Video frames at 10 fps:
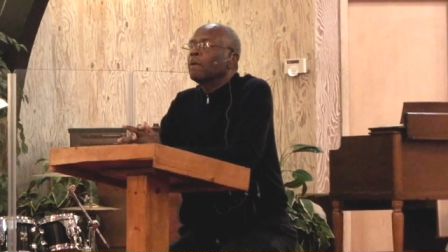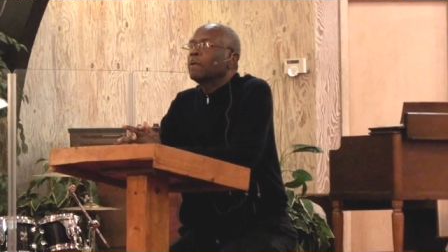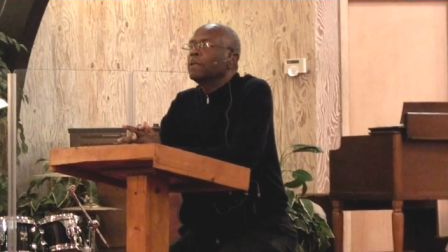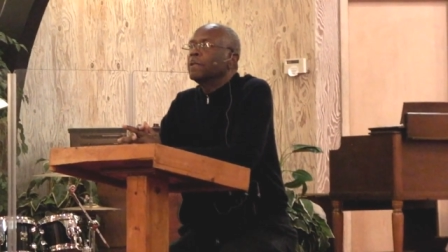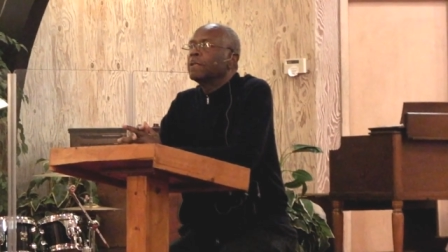
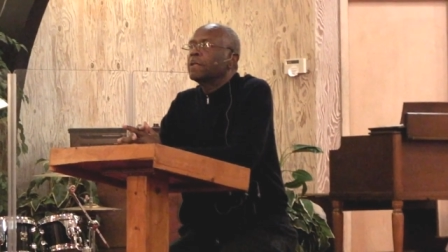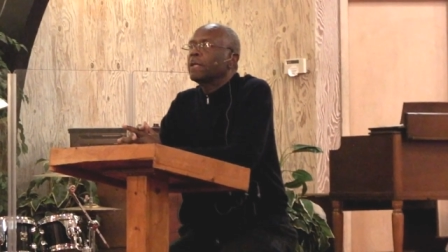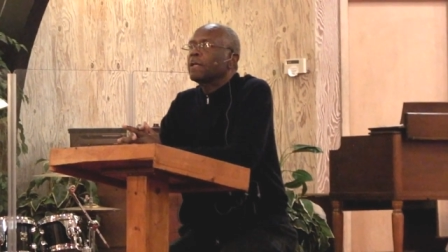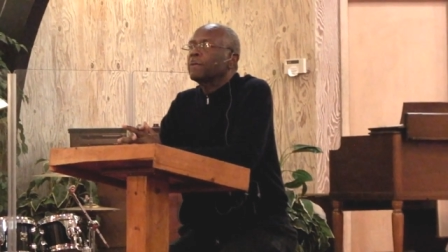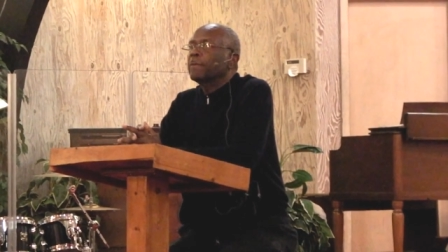The
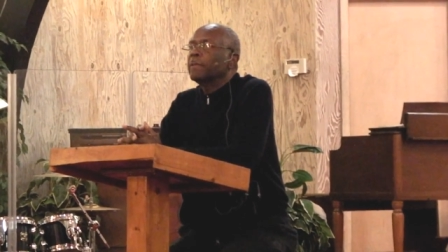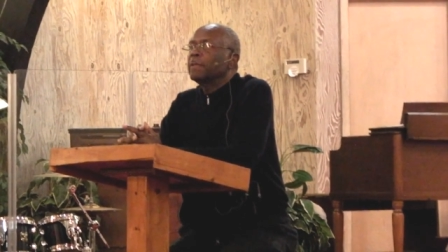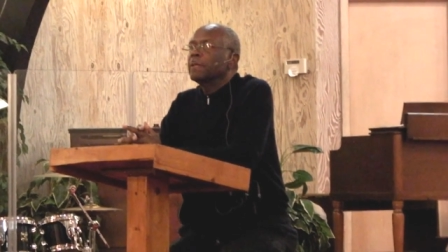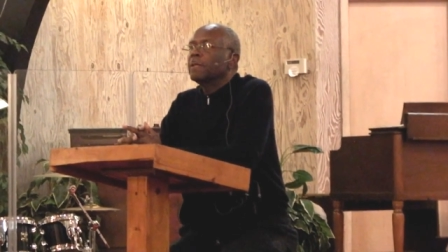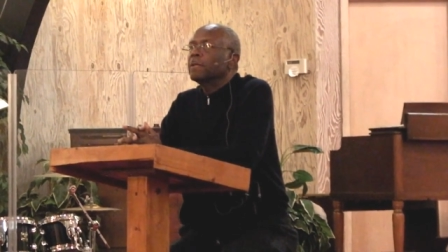Gentiles will
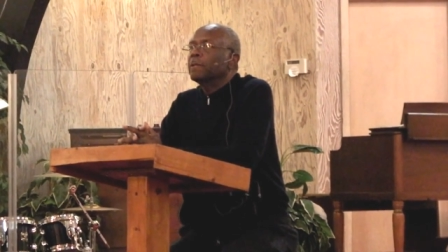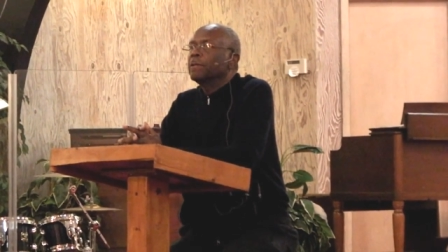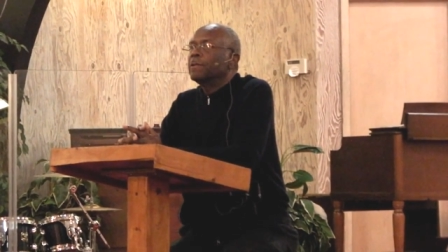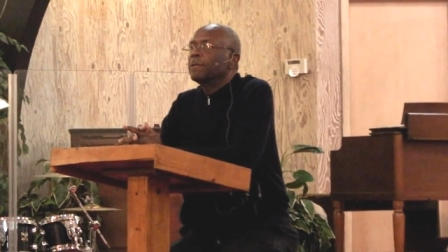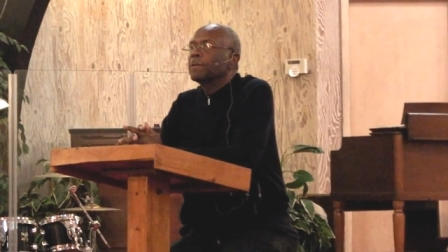be judged,
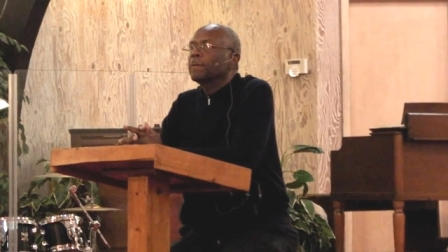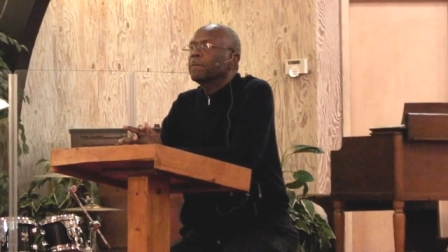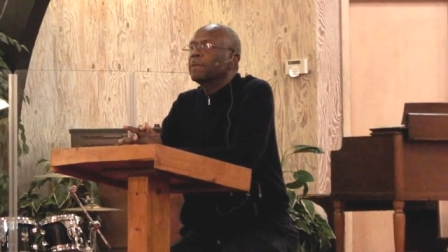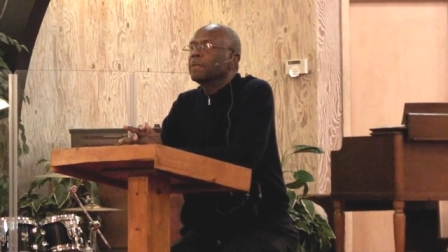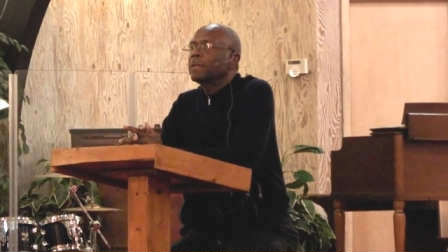the Jews
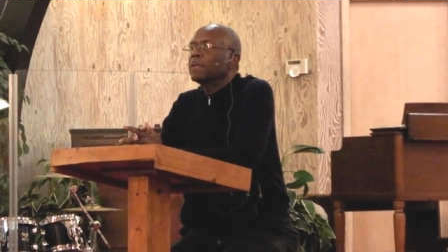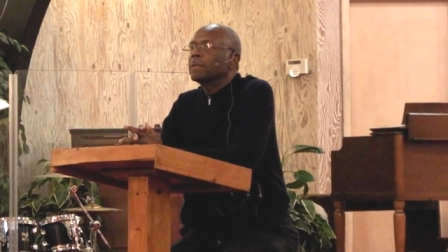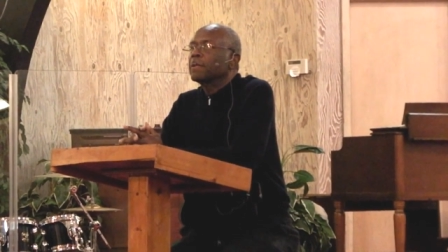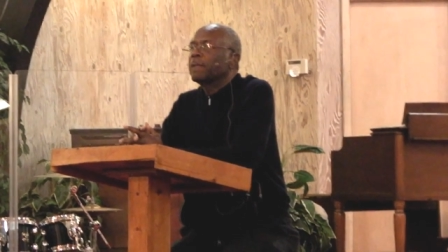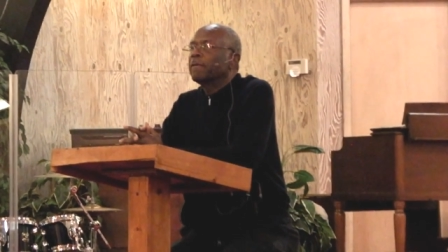will be
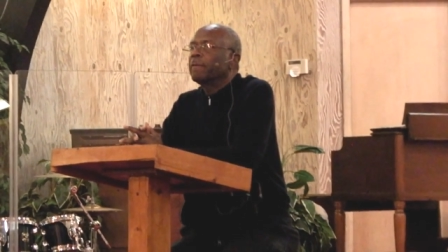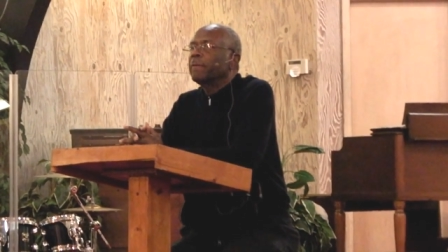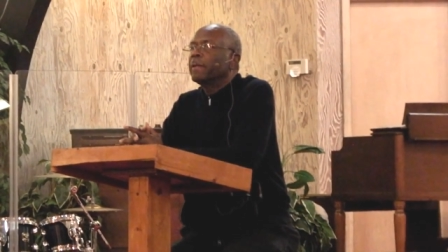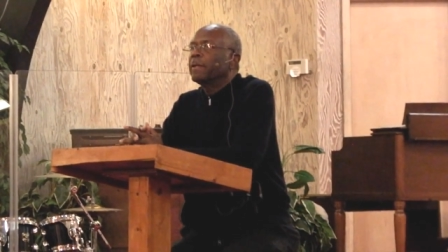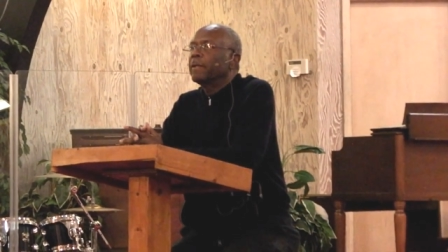judged, and
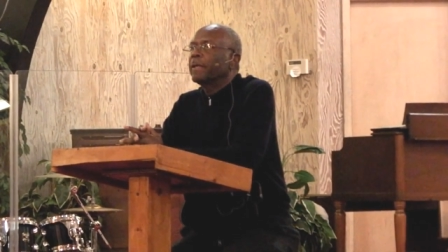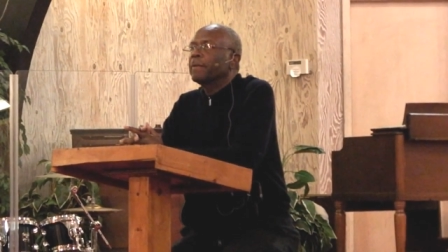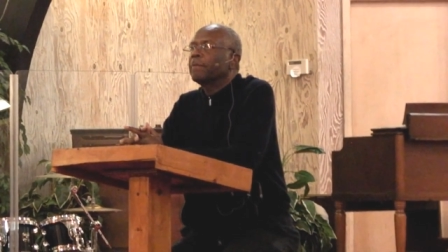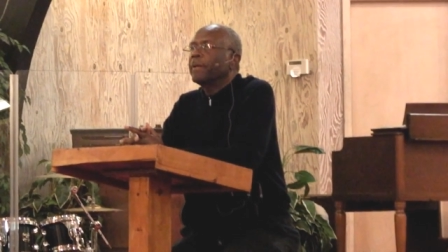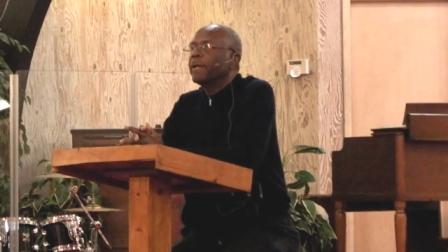everybody
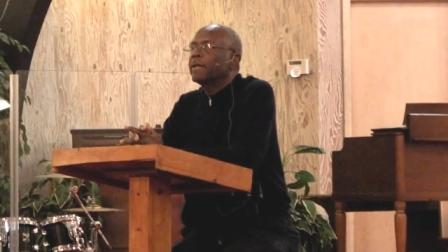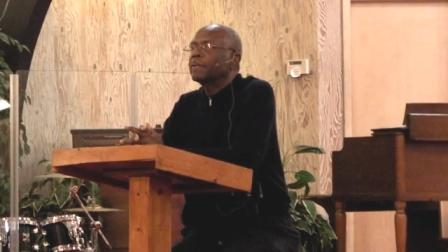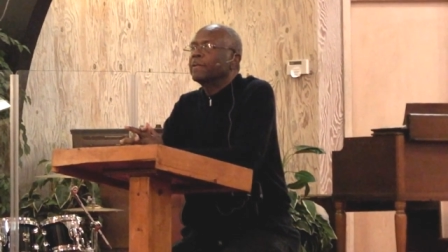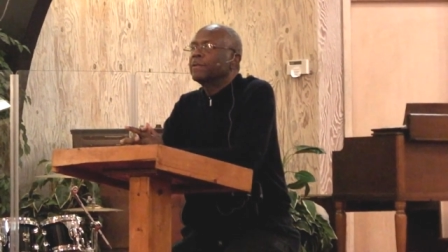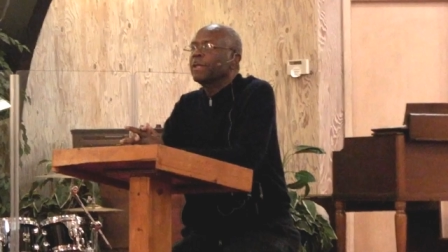that
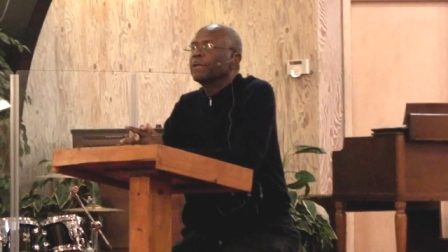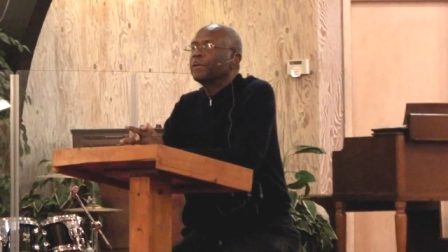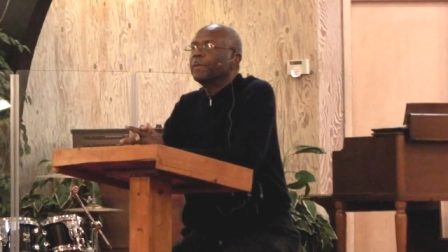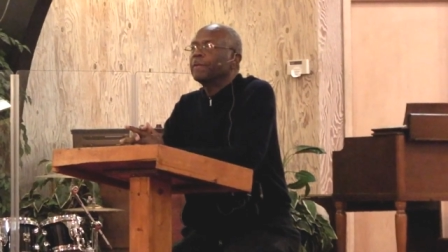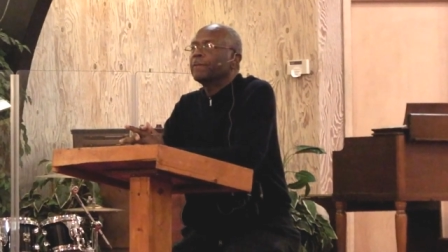passed the
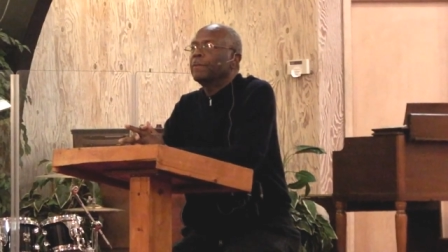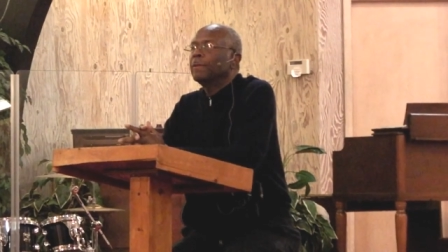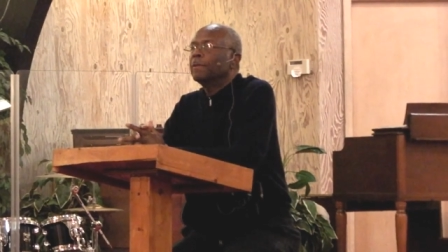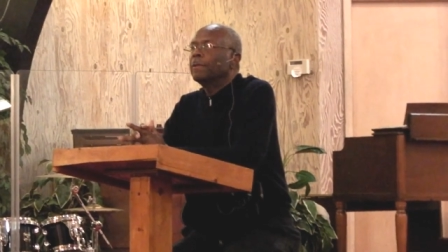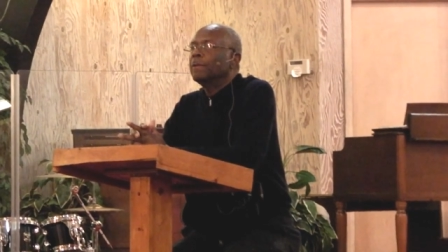judgment
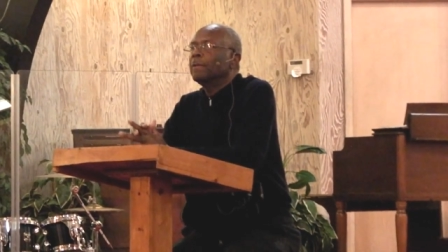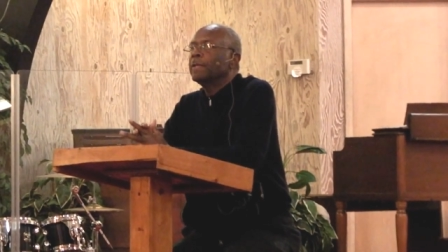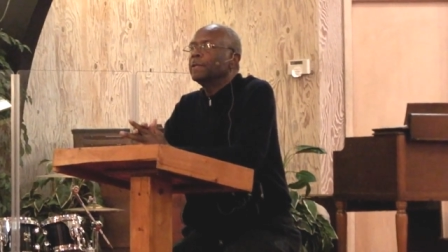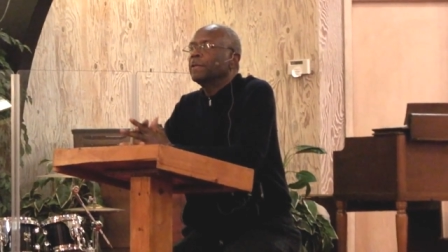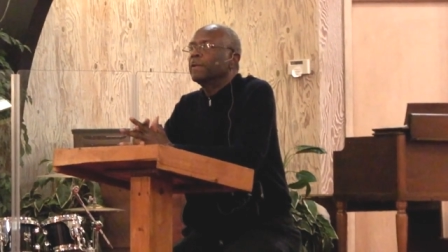will go
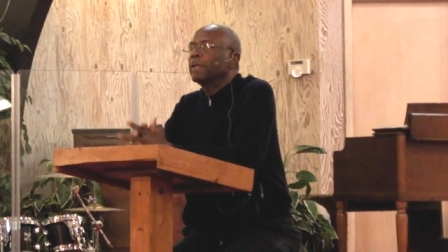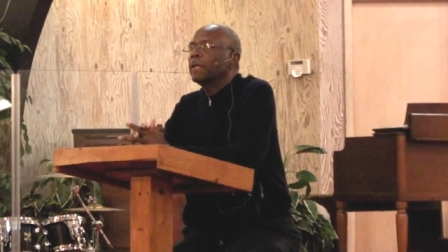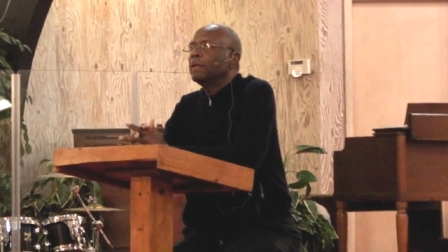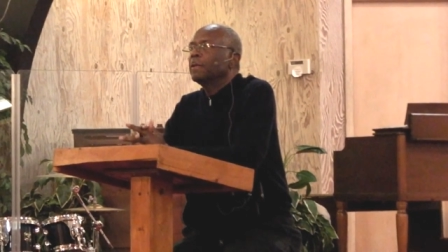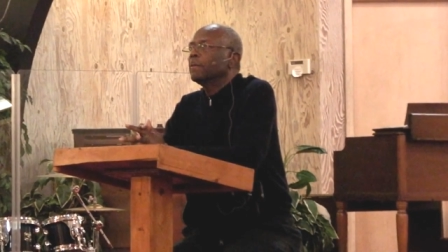into the
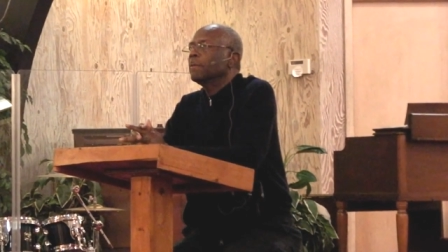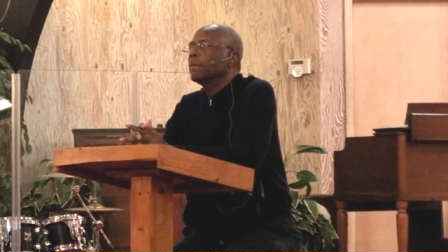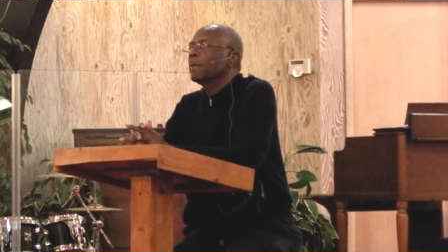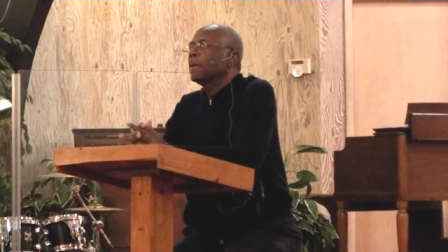kingdom